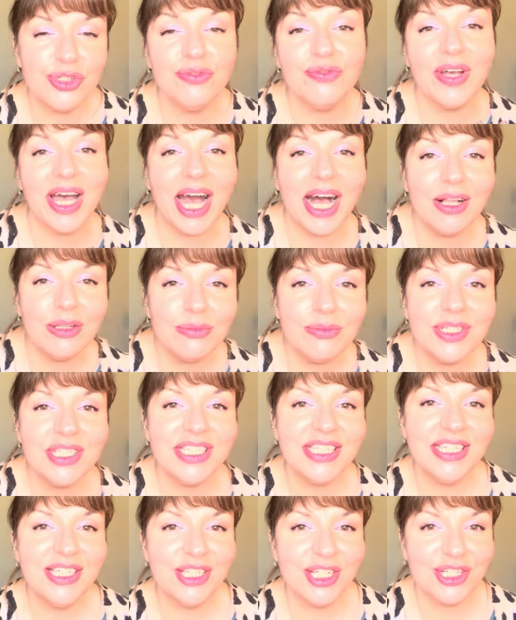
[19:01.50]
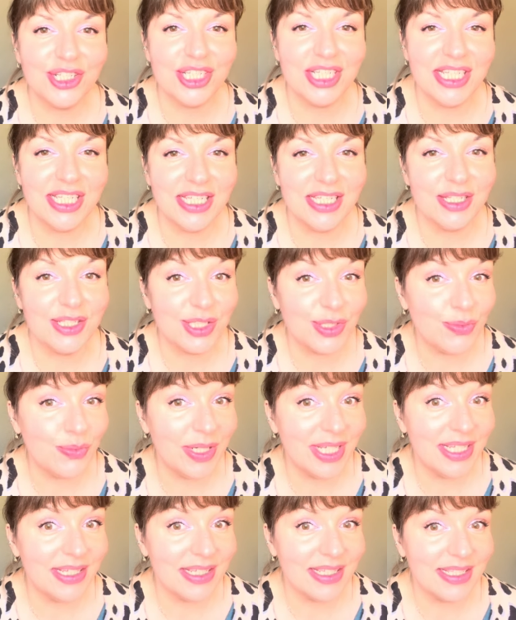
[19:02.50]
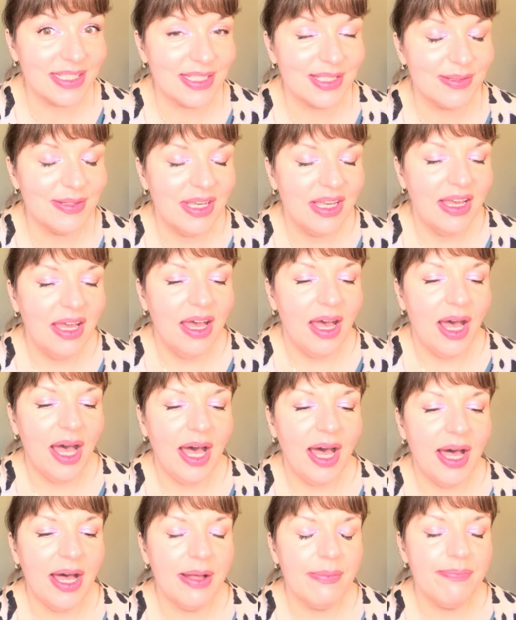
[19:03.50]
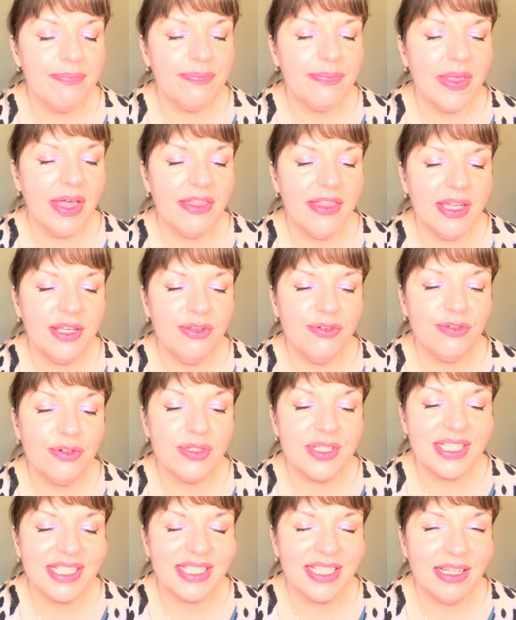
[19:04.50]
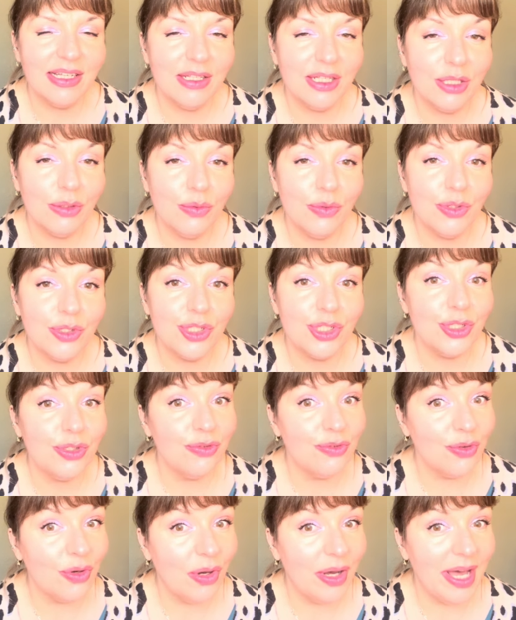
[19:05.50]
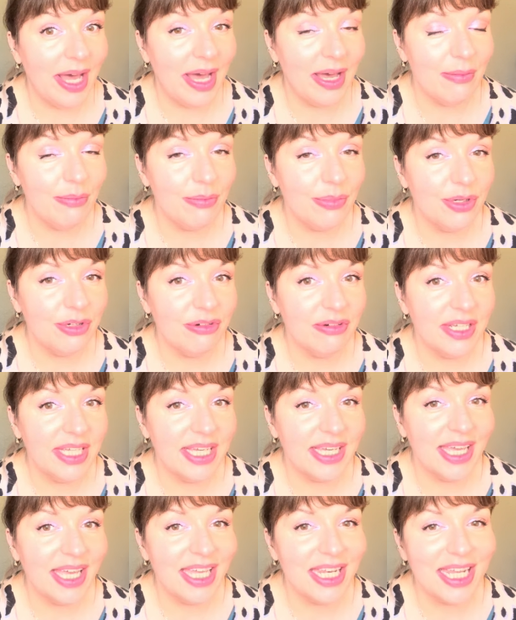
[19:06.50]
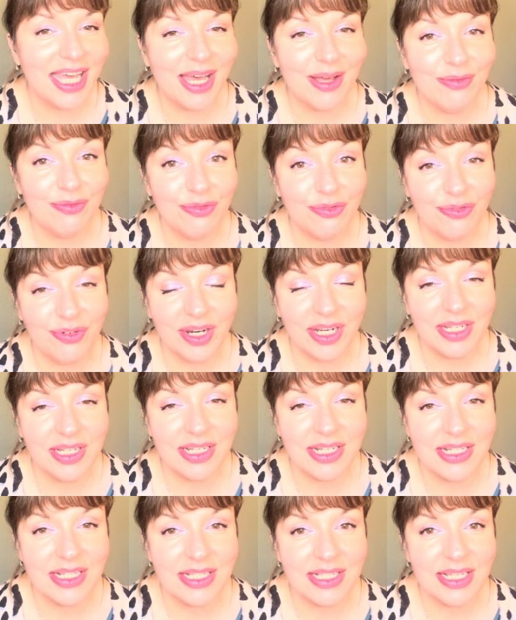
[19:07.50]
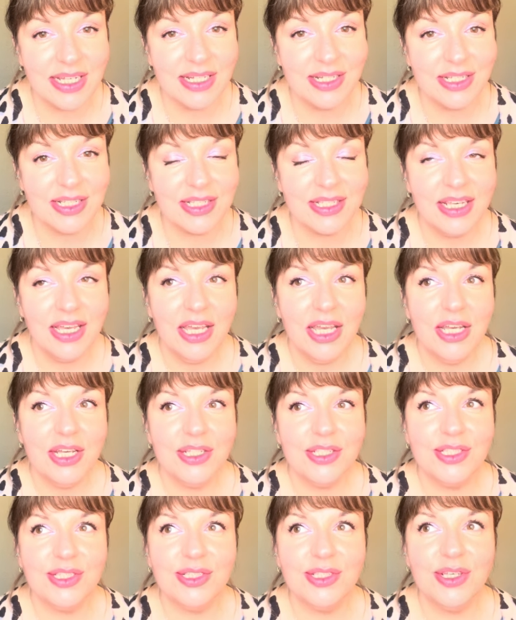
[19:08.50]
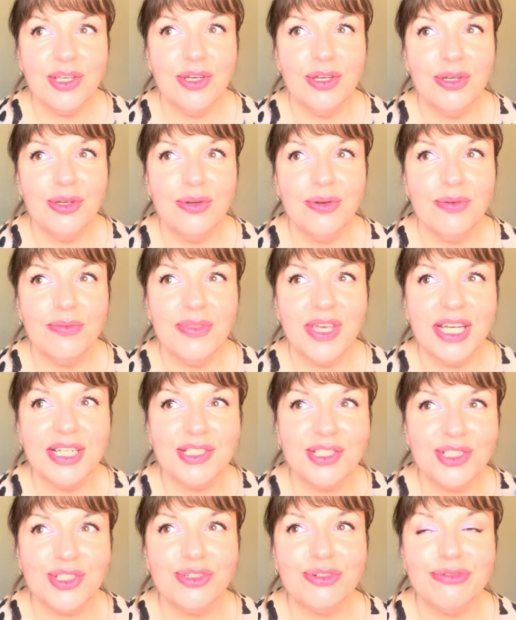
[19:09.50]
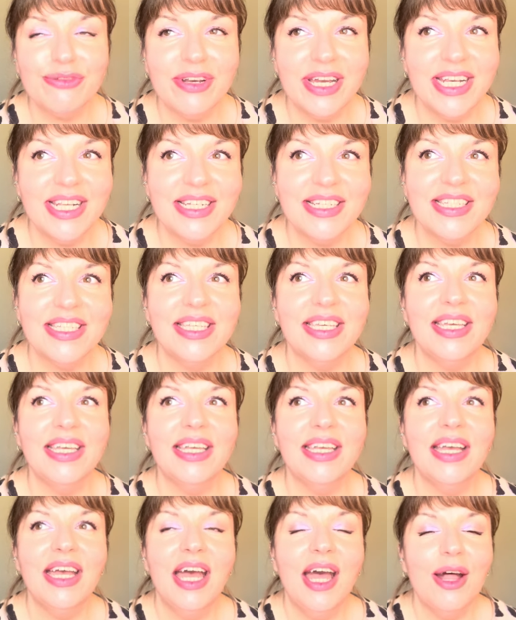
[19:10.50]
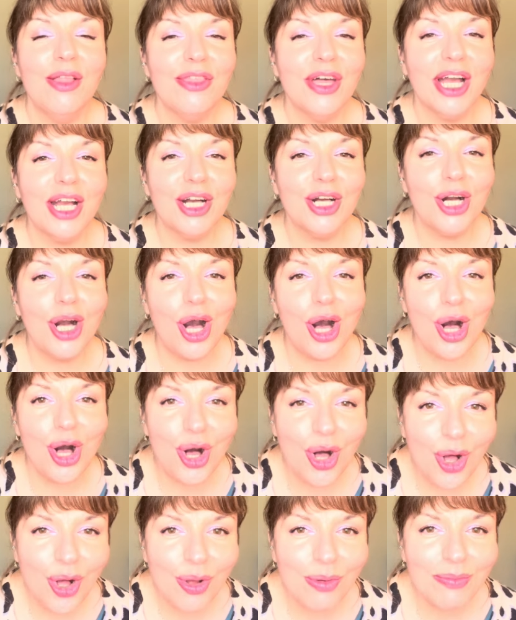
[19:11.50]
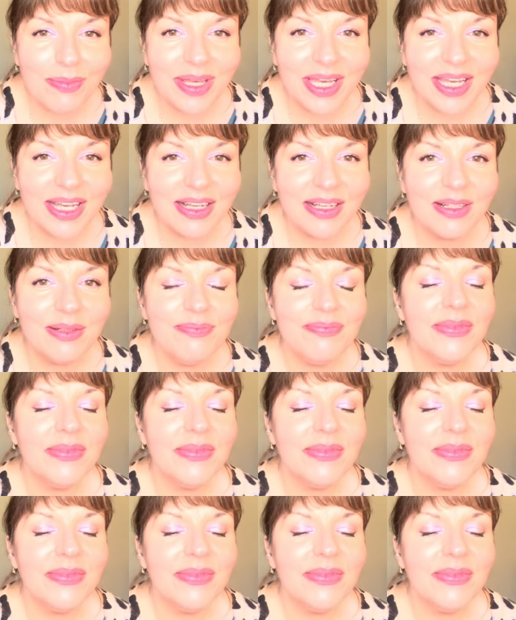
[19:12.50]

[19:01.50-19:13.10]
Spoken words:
of almondy, nutty sweetness. Then you've got sandalwood, you've got ambergris again, and frankincense. So that serenity, that calming,